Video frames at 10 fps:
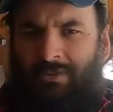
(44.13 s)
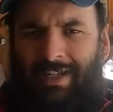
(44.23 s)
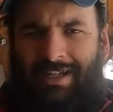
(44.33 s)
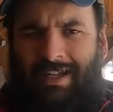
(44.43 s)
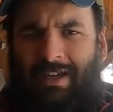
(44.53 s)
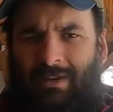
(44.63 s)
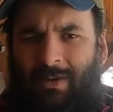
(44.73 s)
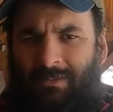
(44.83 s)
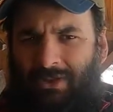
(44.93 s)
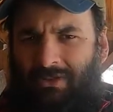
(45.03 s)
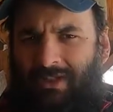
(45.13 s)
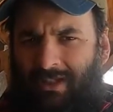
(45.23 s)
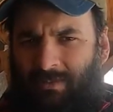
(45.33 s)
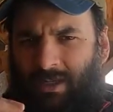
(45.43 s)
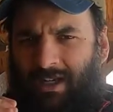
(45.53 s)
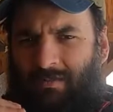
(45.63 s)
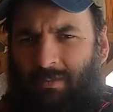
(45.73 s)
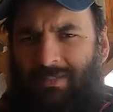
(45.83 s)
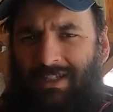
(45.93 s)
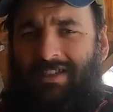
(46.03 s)
for right now, I'm just going to give you kind of
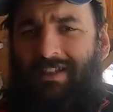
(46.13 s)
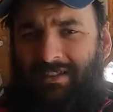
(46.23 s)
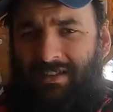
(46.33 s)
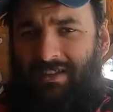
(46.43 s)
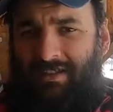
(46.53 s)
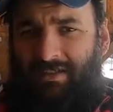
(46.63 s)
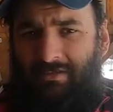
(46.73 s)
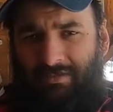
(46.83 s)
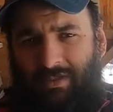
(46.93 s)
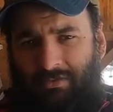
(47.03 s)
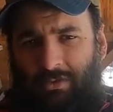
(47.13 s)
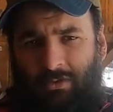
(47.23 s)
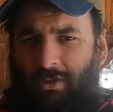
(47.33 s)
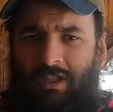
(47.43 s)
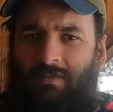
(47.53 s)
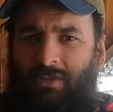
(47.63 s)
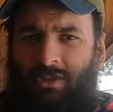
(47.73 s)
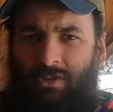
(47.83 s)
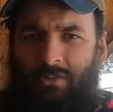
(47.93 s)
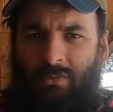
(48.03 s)
a basic list of if you're looking
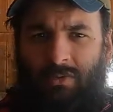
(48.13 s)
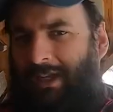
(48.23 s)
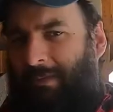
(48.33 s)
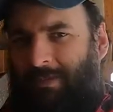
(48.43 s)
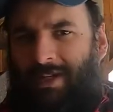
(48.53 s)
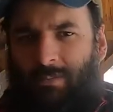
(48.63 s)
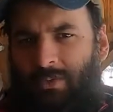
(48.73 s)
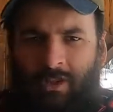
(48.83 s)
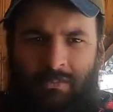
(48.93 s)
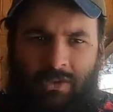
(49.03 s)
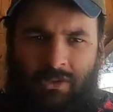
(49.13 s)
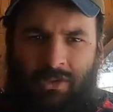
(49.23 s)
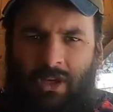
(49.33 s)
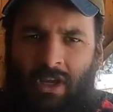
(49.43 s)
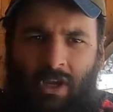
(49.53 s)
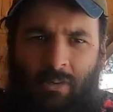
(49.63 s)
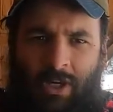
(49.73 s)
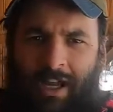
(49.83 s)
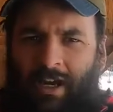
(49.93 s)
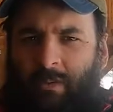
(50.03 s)
for a new laptop or a computer,
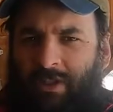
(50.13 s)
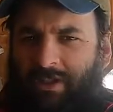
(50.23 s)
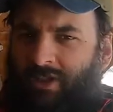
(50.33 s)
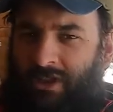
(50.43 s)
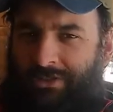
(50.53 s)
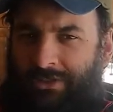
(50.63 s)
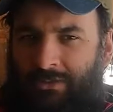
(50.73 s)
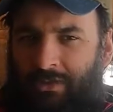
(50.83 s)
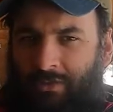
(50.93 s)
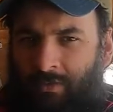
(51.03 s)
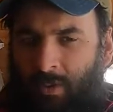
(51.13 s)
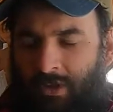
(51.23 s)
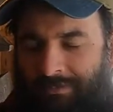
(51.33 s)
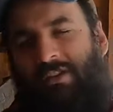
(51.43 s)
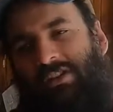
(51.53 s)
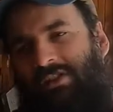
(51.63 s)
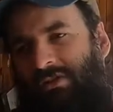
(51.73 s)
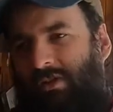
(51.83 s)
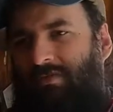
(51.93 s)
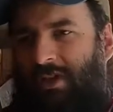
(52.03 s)
what I would suggest you look for. Now, this is
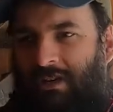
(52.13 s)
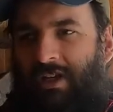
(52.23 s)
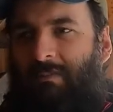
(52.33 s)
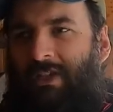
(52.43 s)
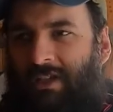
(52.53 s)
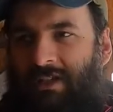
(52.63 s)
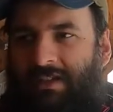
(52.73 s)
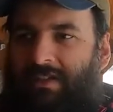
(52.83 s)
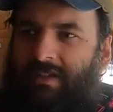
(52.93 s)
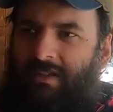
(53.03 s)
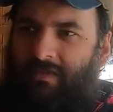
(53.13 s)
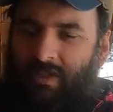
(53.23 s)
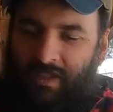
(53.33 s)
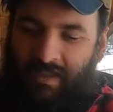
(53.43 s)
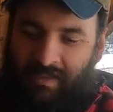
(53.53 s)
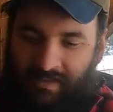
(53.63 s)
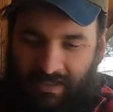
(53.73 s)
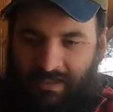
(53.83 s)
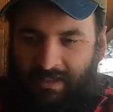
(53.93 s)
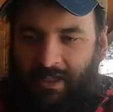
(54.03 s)
going to vary because if you're getting a
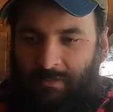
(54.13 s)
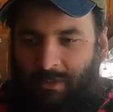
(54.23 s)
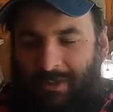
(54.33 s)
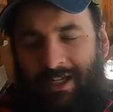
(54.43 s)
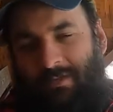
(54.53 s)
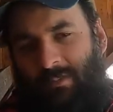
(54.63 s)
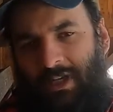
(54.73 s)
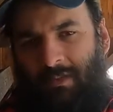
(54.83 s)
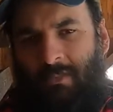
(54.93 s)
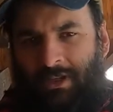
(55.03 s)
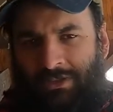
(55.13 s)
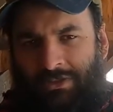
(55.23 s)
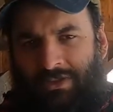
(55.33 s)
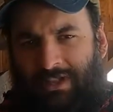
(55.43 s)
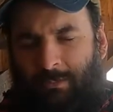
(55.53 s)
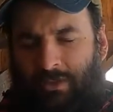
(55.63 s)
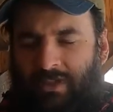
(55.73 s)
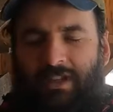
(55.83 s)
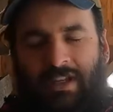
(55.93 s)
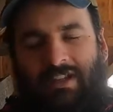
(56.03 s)
desktop, you might have to buy a monitor
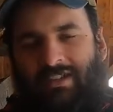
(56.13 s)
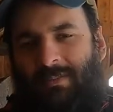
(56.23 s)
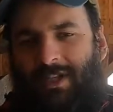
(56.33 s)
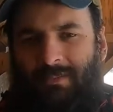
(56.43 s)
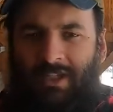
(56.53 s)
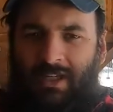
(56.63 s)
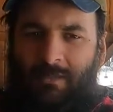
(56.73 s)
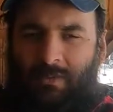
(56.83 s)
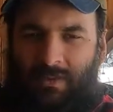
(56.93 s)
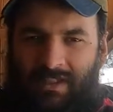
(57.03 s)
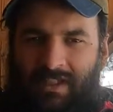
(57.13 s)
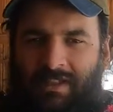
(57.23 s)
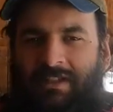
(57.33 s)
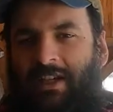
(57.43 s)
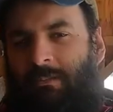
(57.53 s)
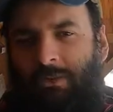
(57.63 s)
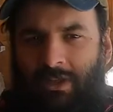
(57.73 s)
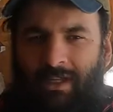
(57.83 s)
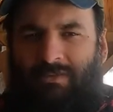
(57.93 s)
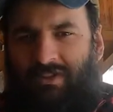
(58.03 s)
separate. Sometimes it comes with the desktop.
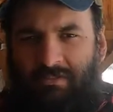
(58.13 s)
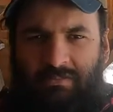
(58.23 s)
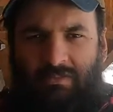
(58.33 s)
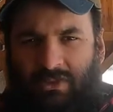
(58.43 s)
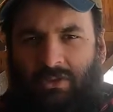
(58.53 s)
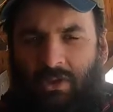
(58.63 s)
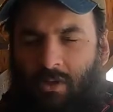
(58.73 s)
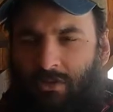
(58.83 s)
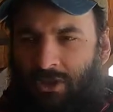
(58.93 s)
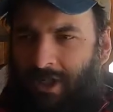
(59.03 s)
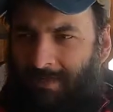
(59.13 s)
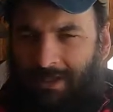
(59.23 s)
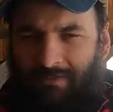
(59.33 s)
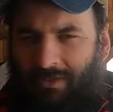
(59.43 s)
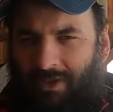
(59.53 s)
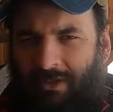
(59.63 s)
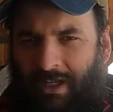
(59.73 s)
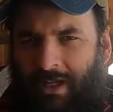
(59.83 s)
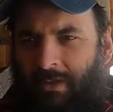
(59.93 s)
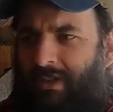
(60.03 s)
You'll have to do your own shopping and figure it
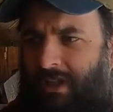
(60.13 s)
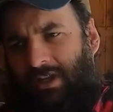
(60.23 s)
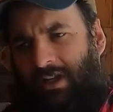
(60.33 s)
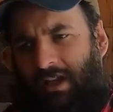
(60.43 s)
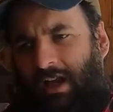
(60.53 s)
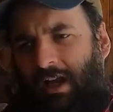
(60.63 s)
out. But